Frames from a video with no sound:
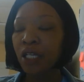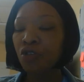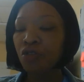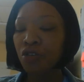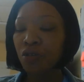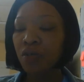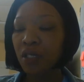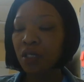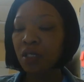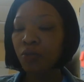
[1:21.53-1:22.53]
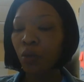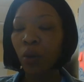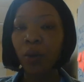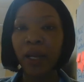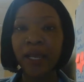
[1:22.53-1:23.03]
introduces
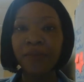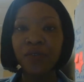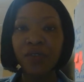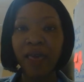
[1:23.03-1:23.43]
programs